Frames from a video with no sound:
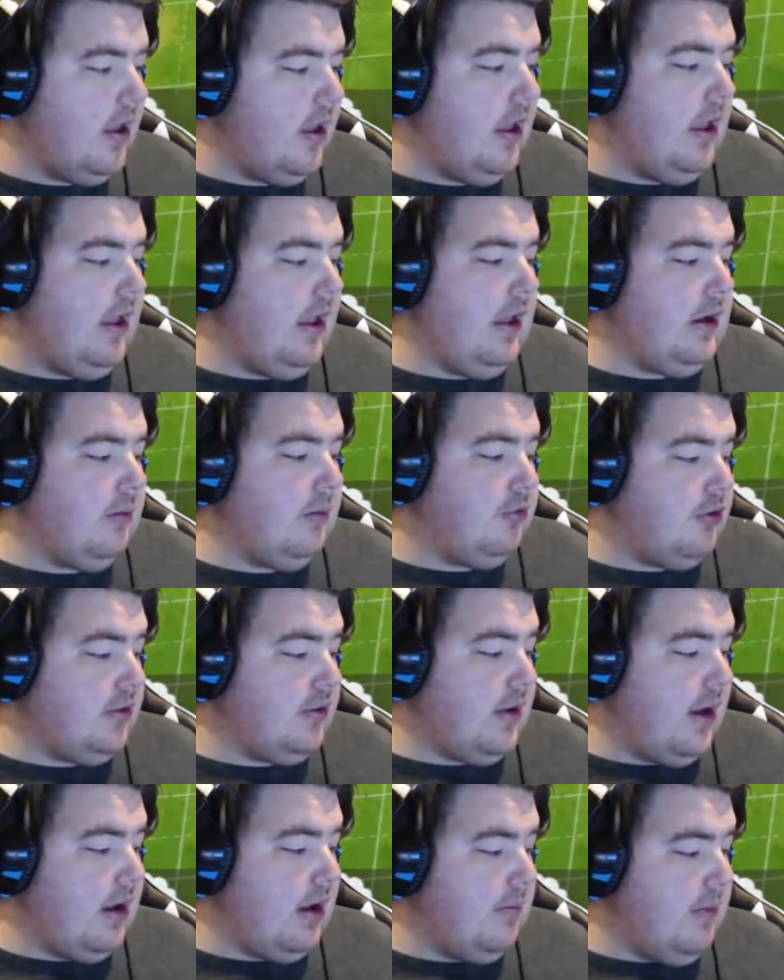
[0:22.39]
and I'm just
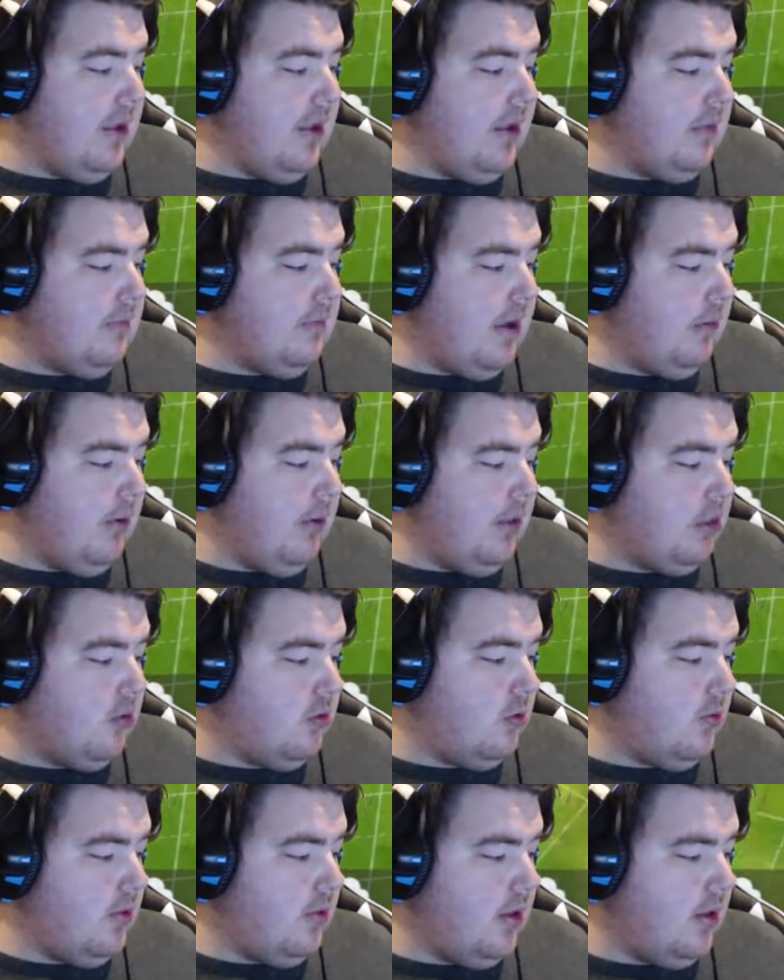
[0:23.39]
kind of making my way through
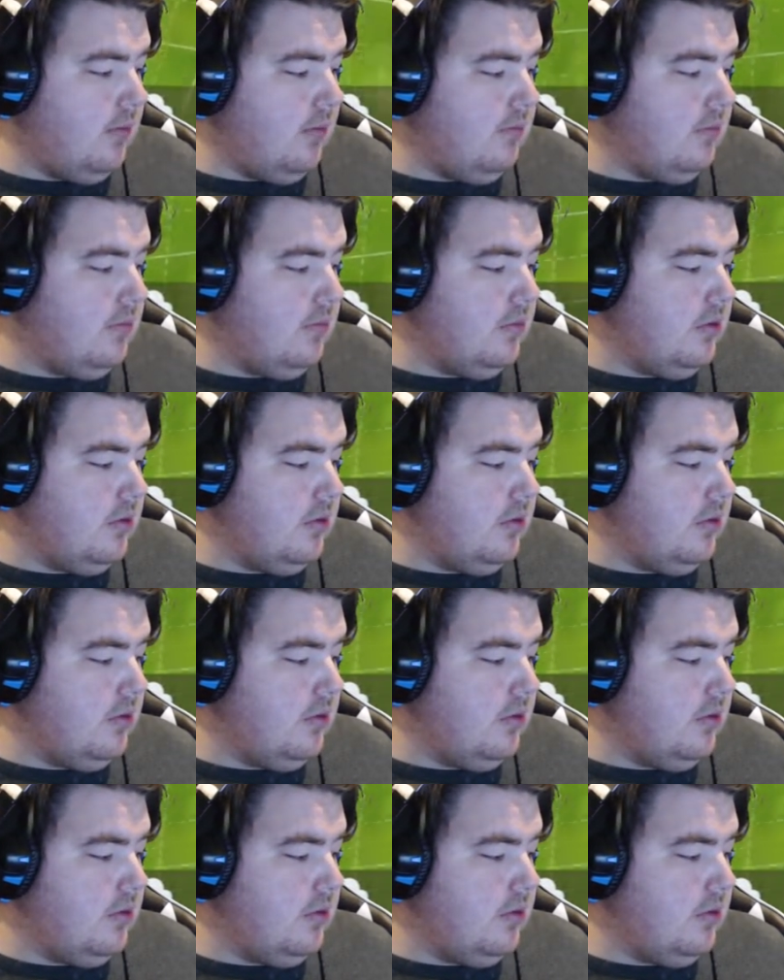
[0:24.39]
them